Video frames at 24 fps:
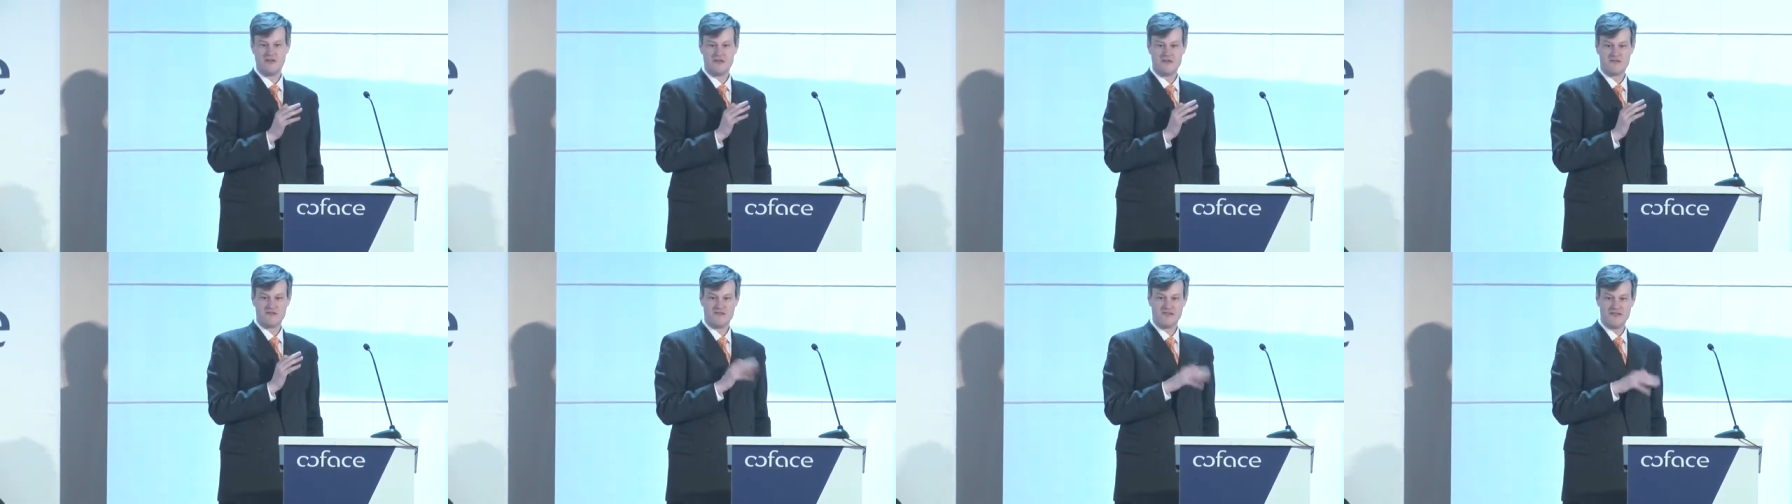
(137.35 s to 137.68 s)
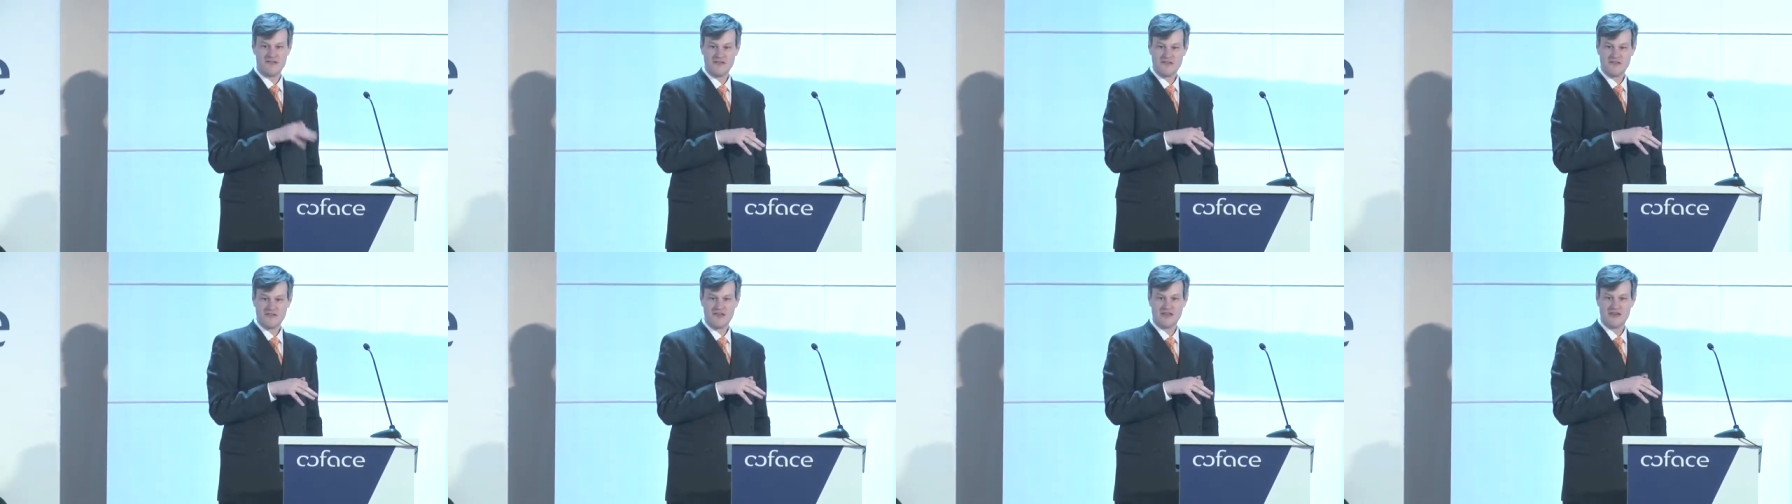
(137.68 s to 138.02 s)

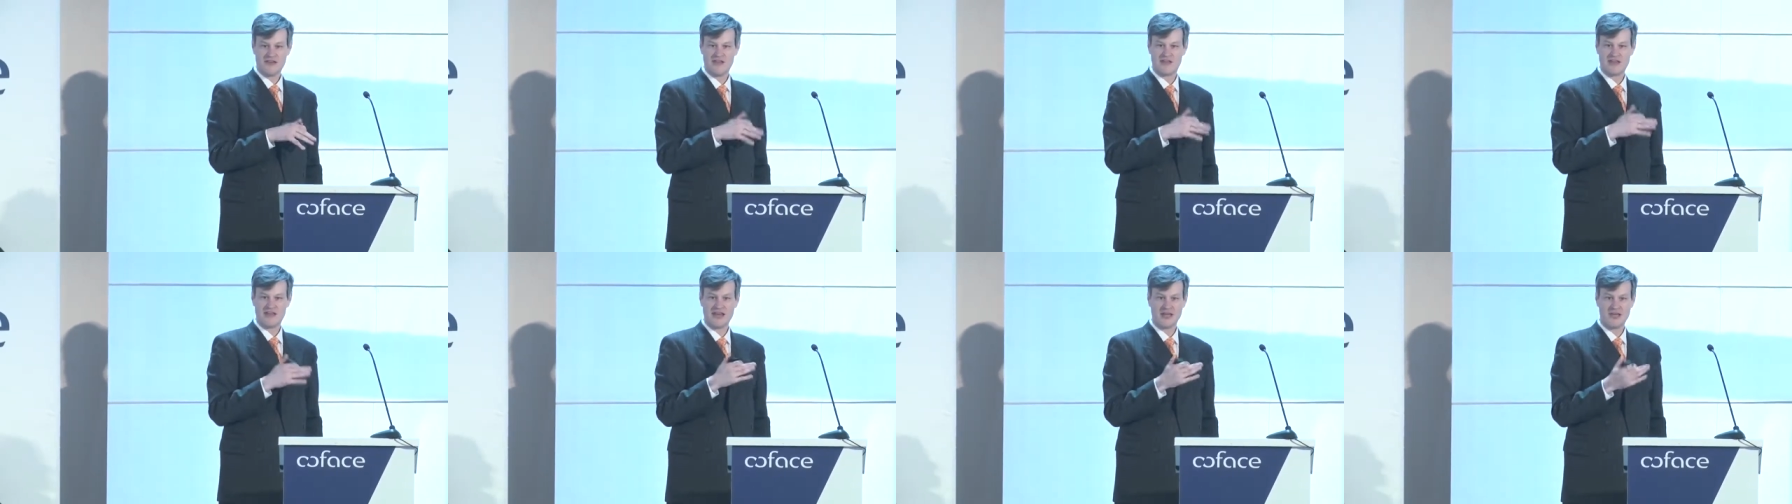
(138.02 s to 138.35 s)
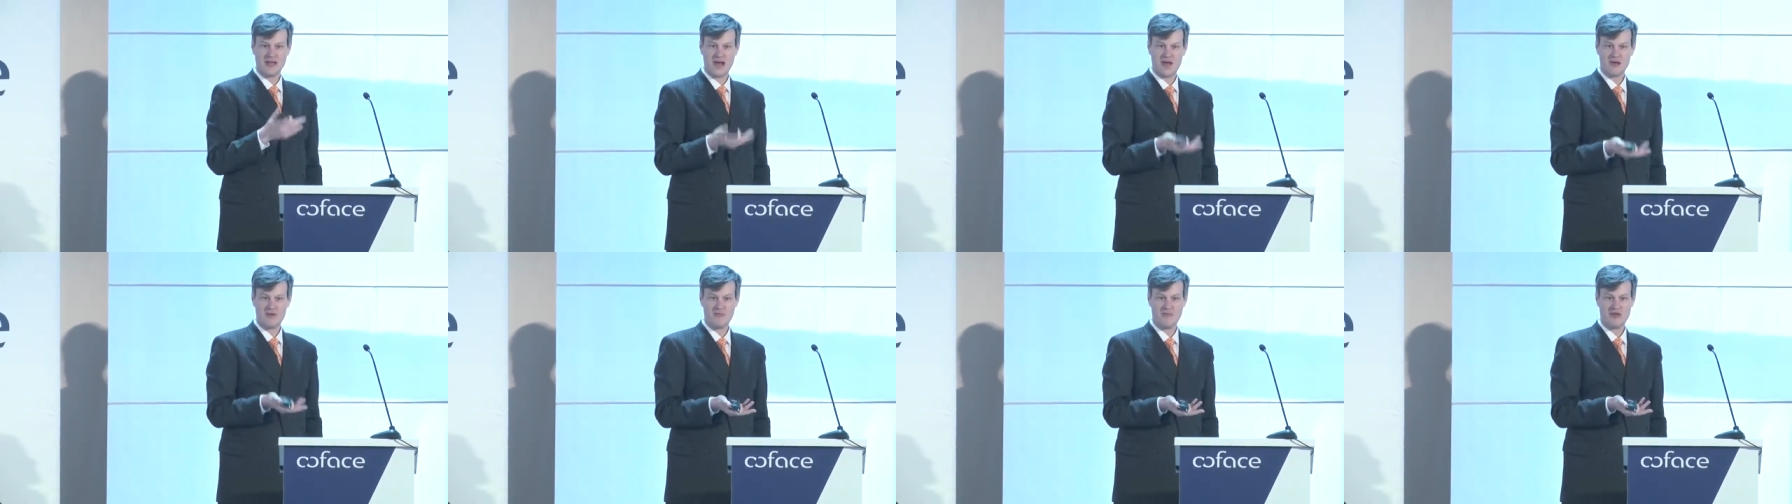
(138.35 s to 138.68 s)
statistics and
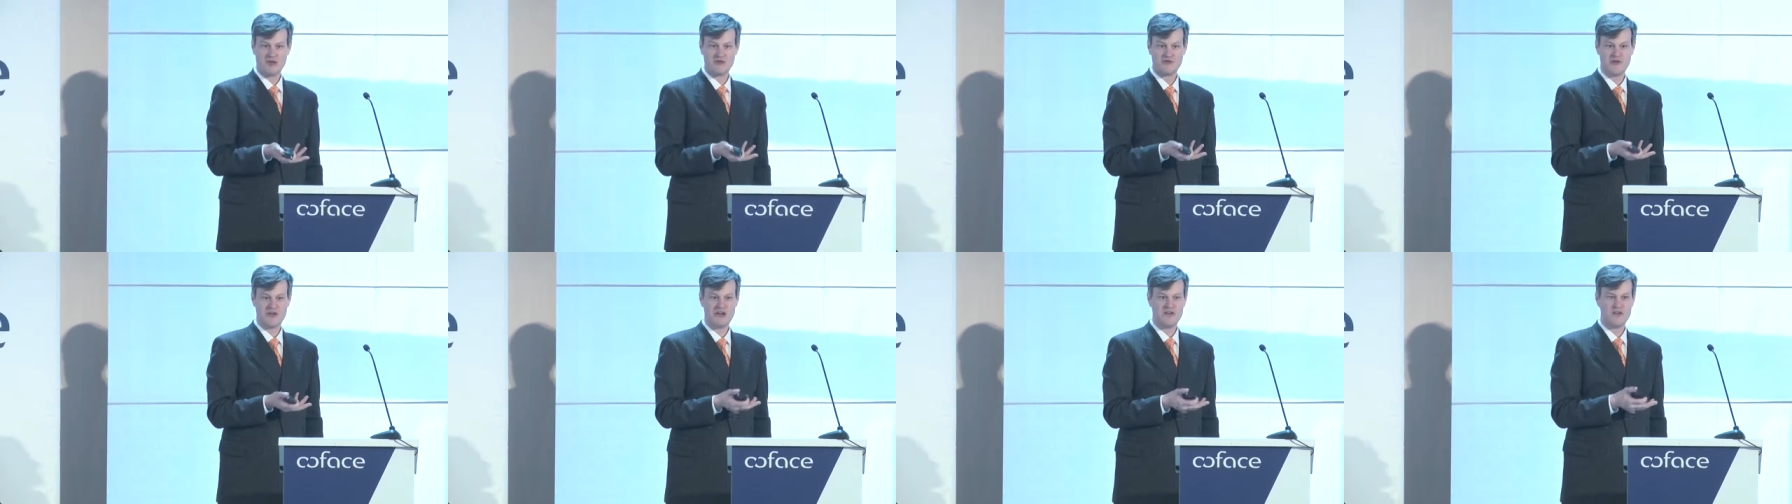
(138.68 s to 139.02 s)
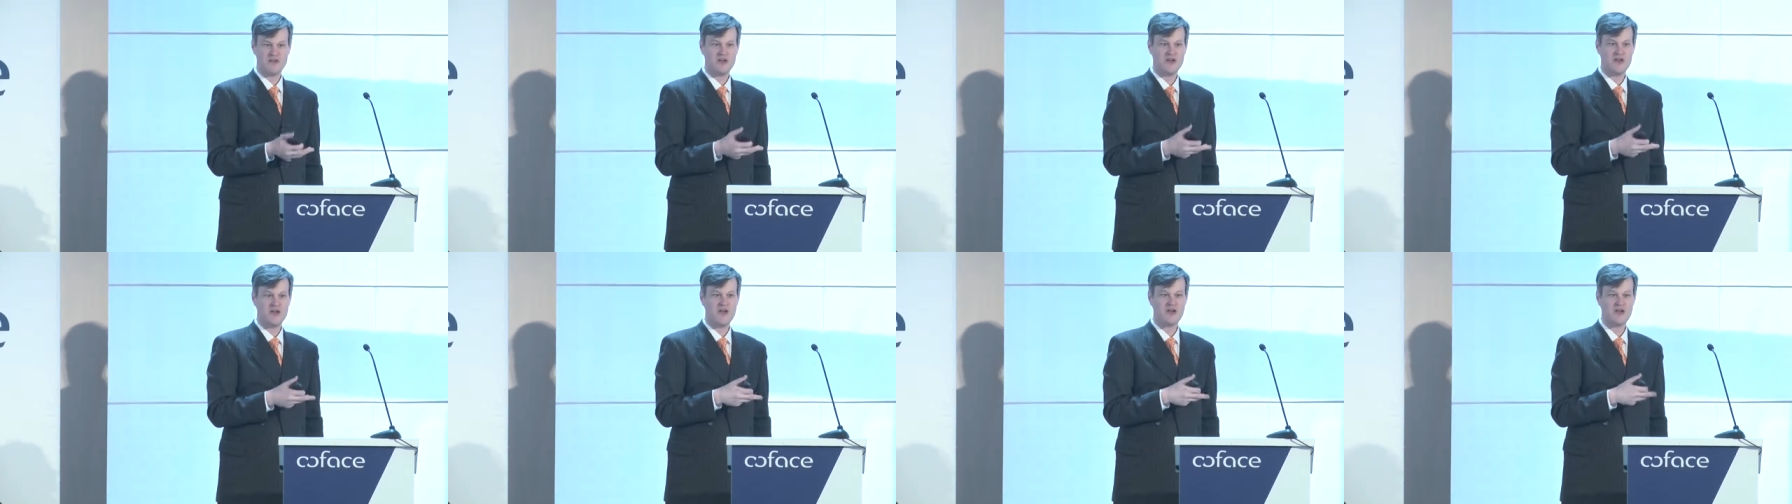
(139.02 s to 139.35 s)

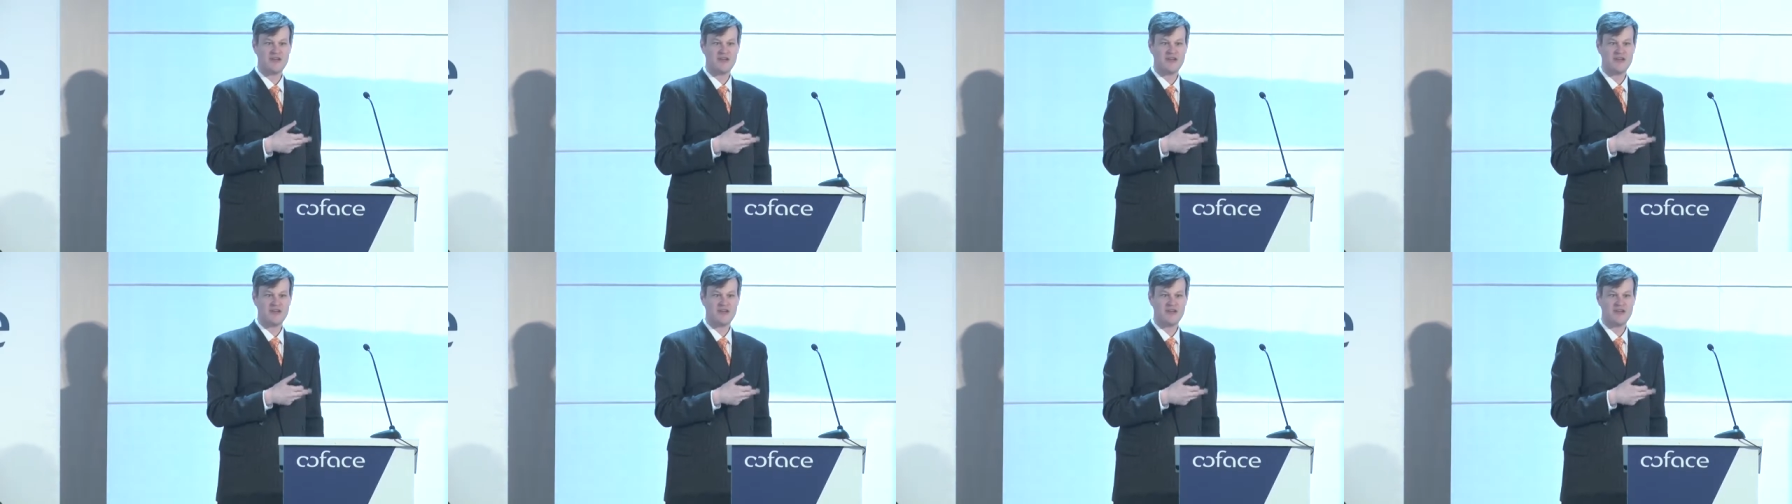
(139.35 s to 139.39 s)
econometrics